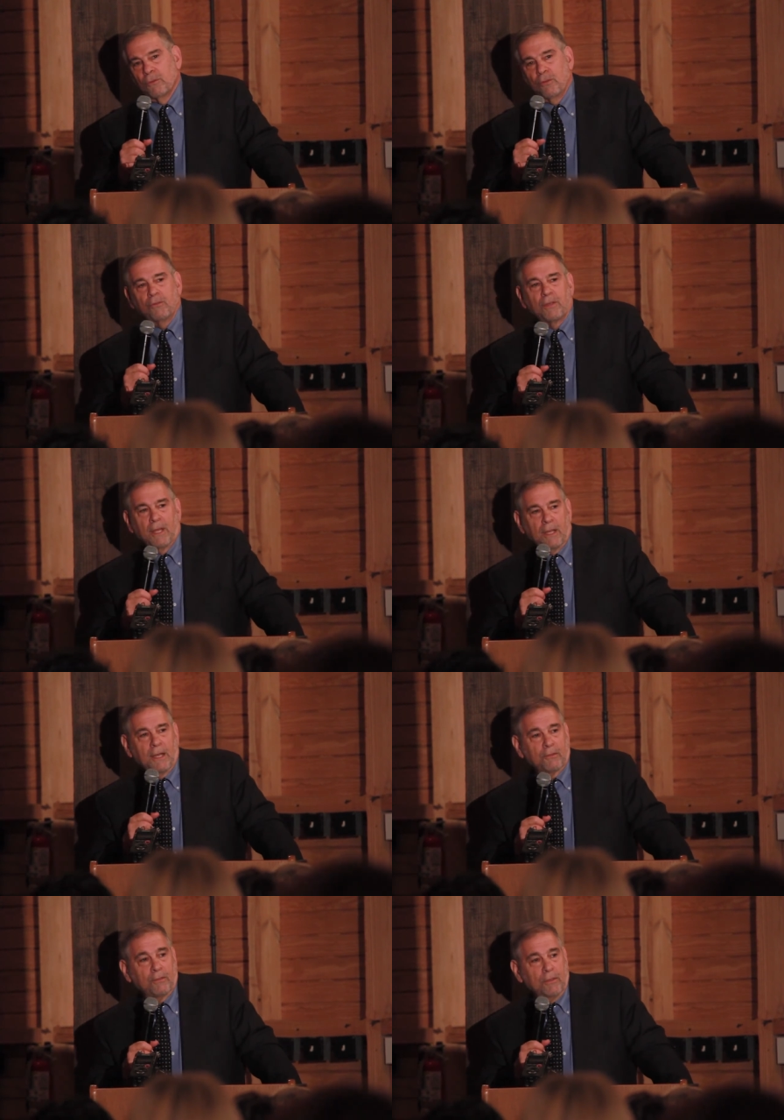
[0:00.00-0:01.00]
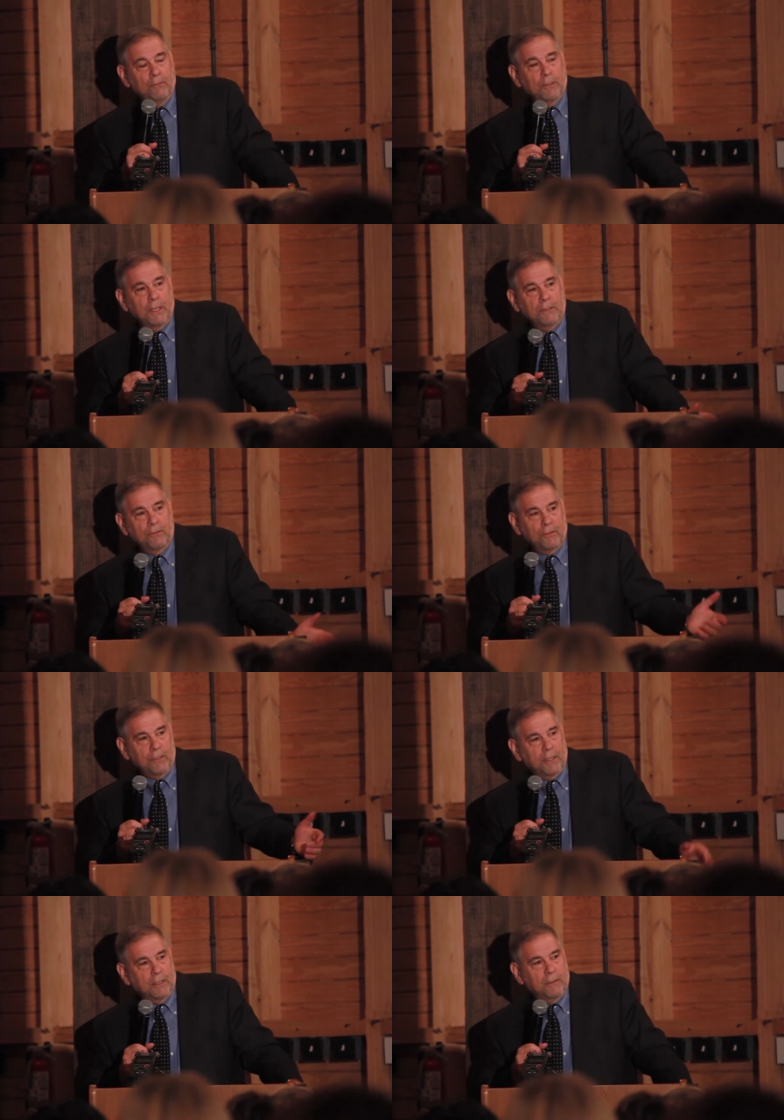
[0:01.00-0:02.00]
to Tallahassee when I
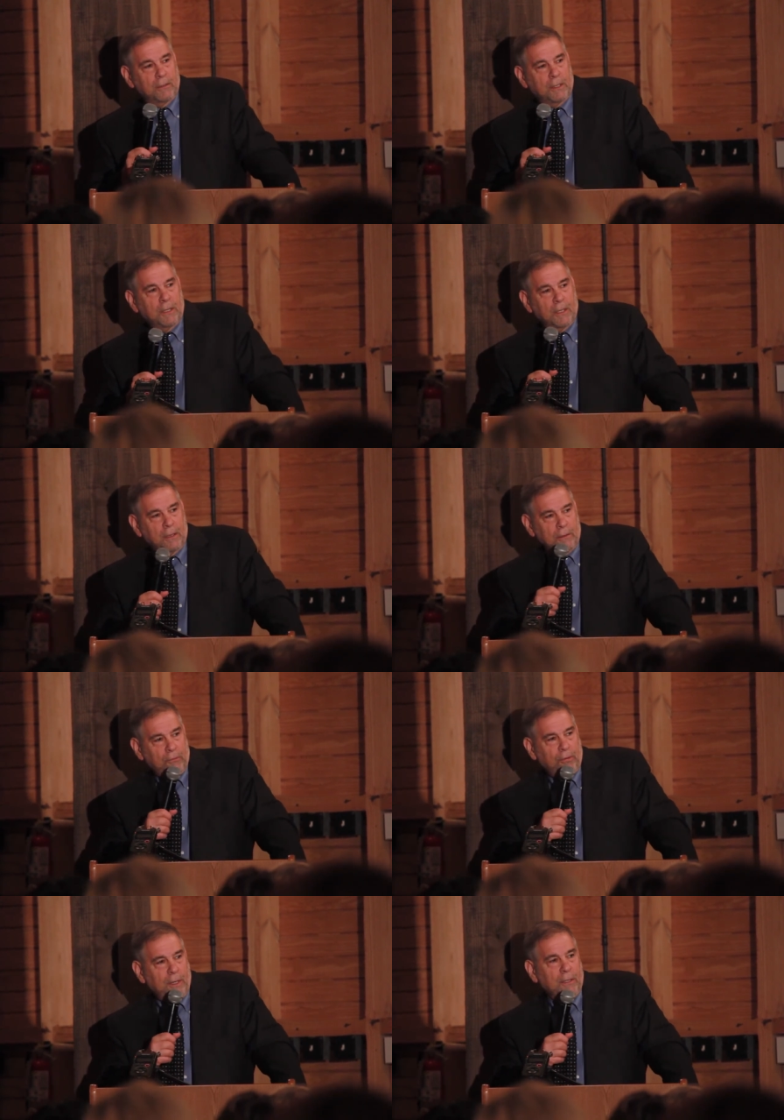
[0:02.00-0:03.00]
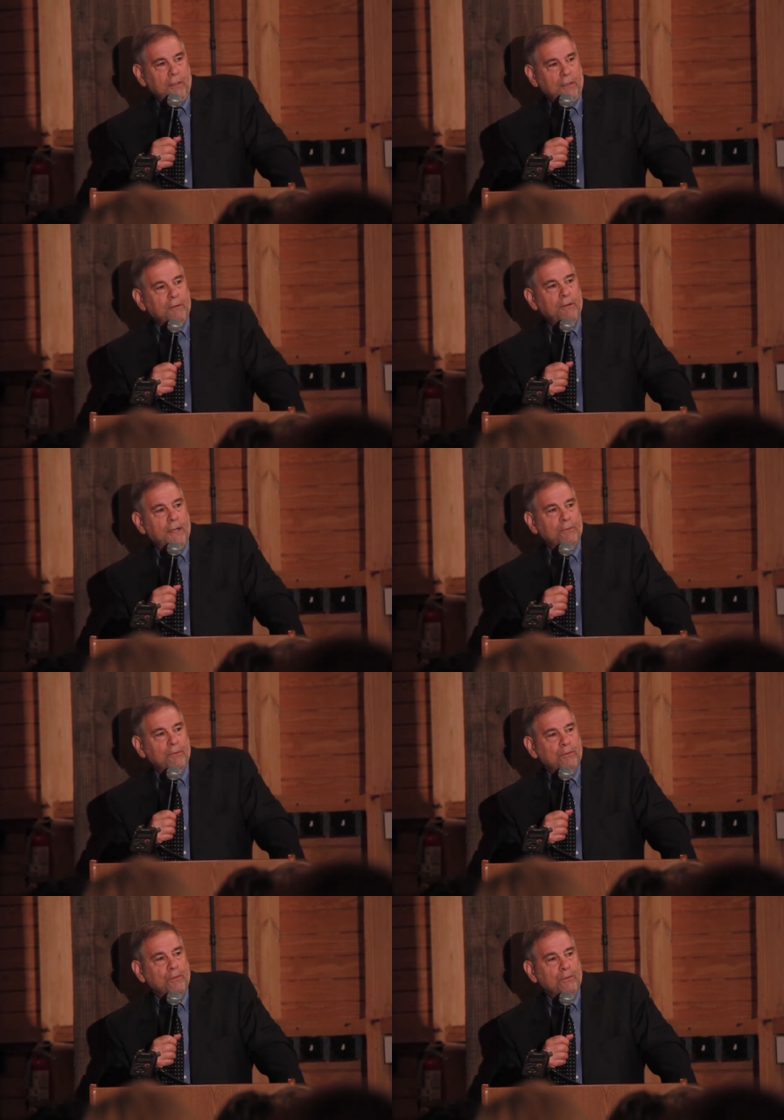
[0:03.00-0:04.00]
started uh, trying to look at
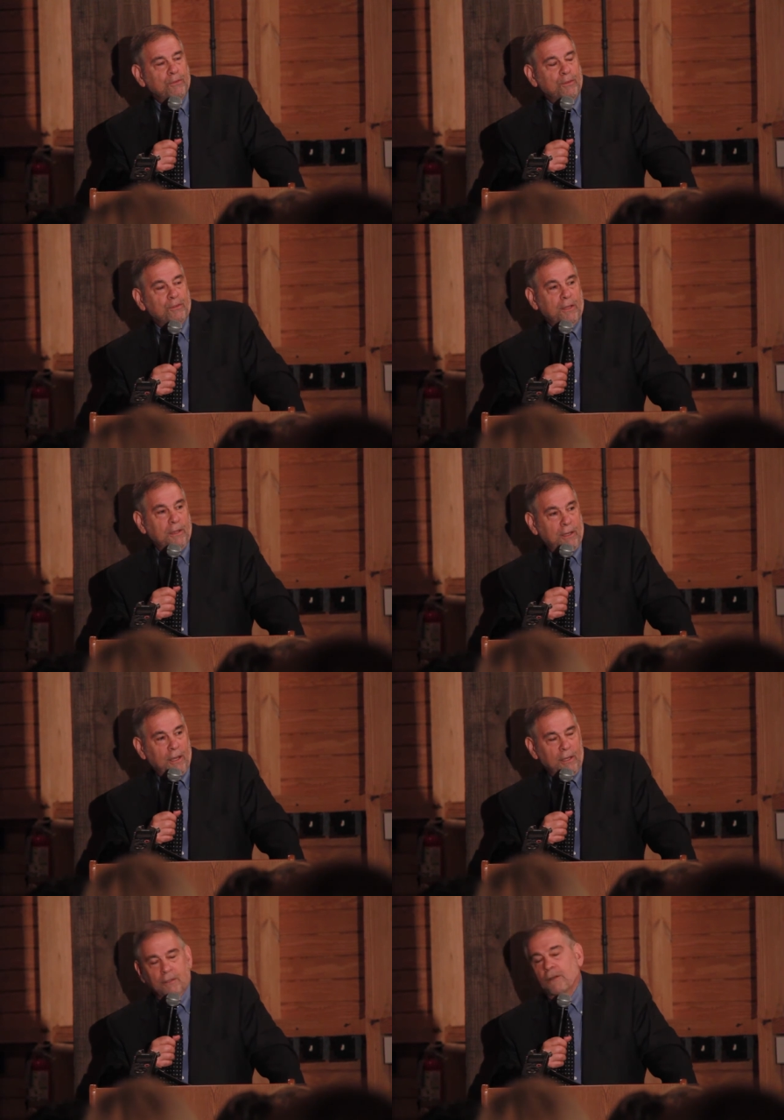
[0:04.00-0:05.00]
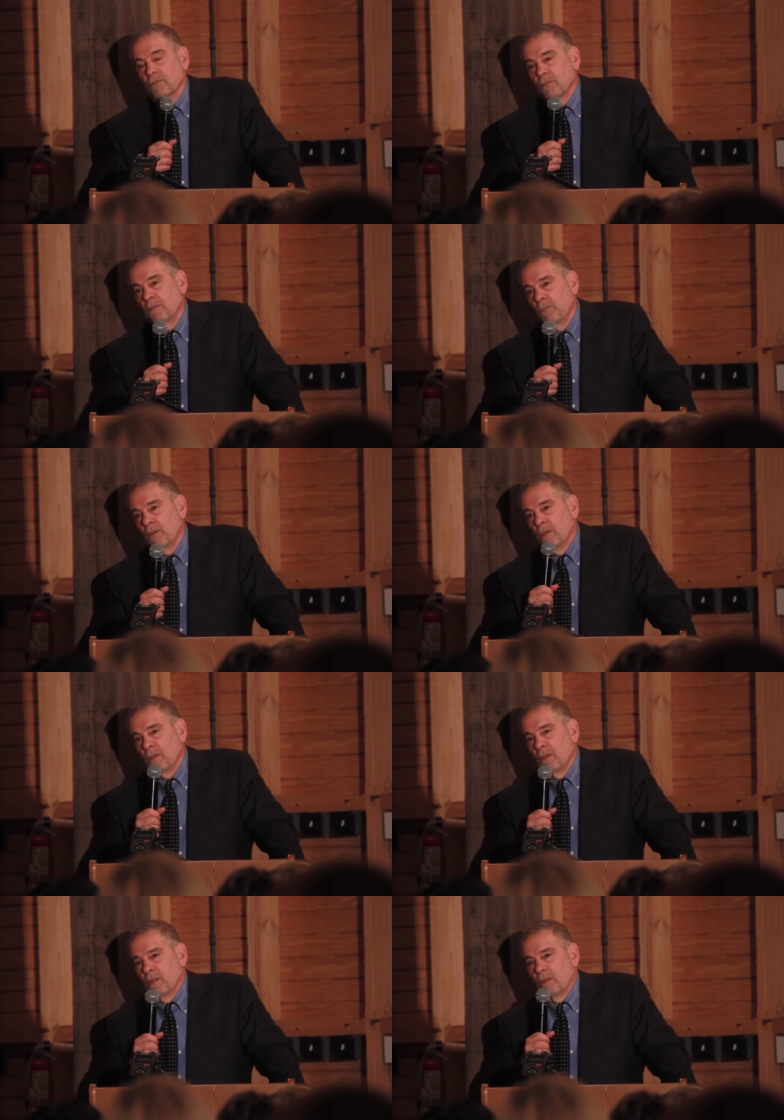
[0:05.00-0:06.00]
graduate schools to study the Holocaust.
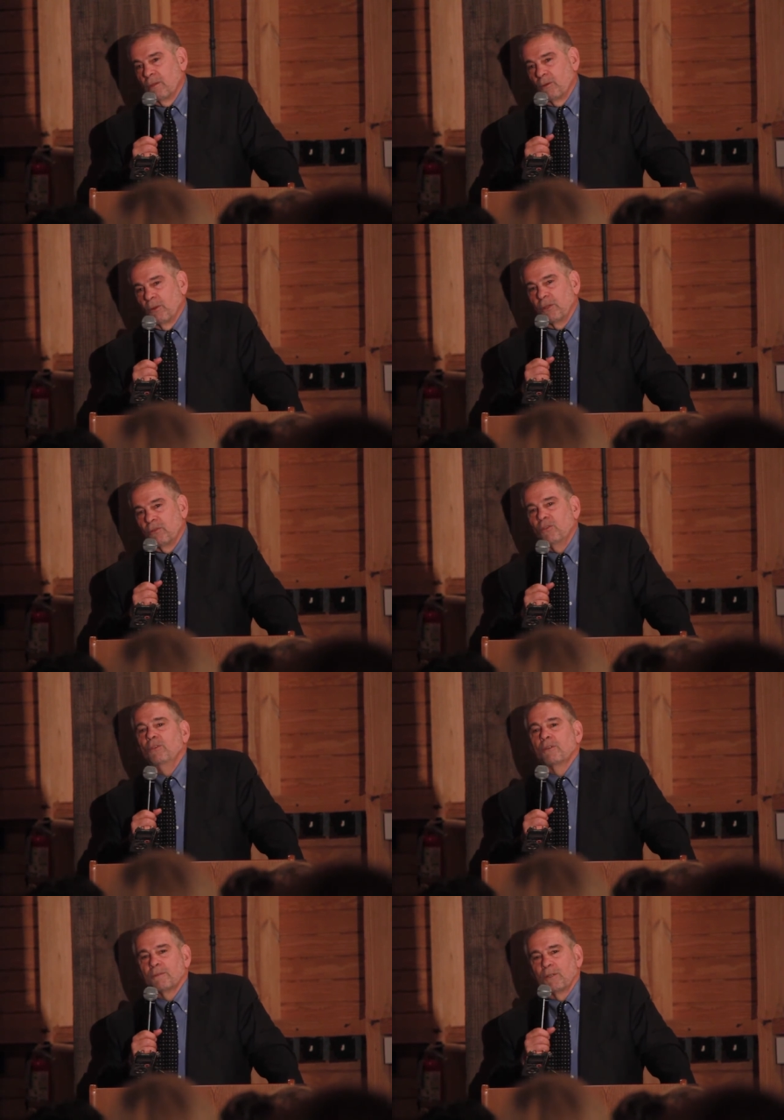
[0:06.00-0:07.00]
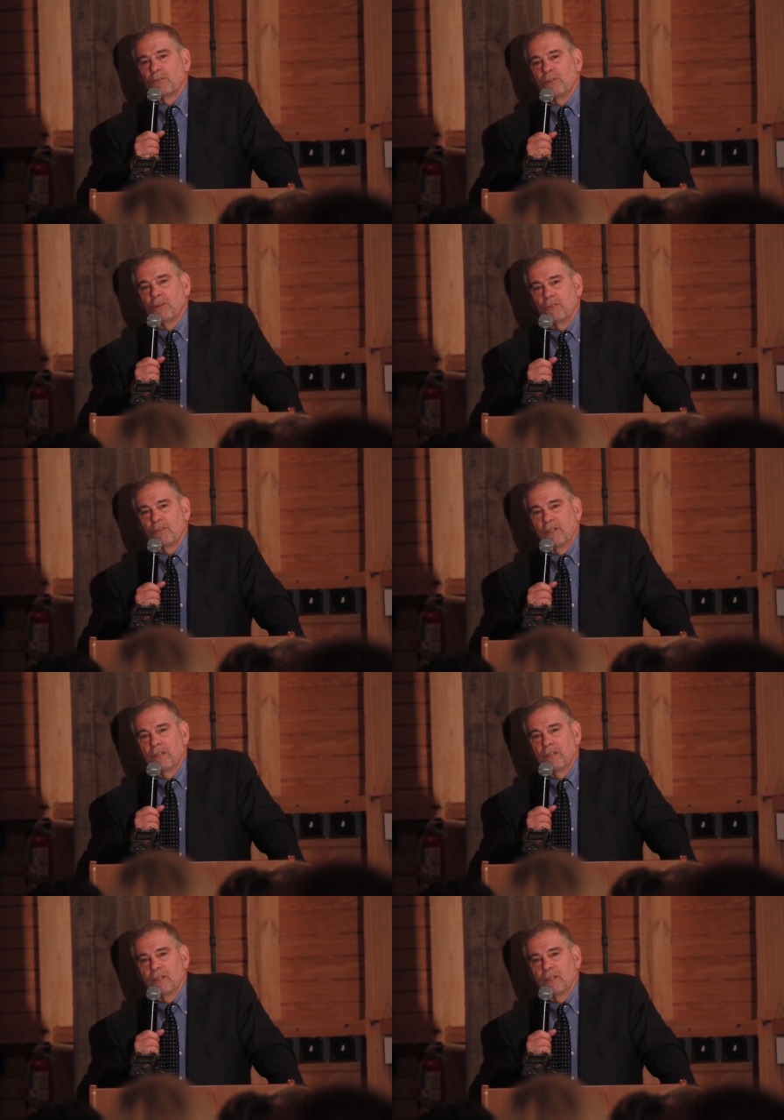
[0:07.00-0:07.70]
There are only two universities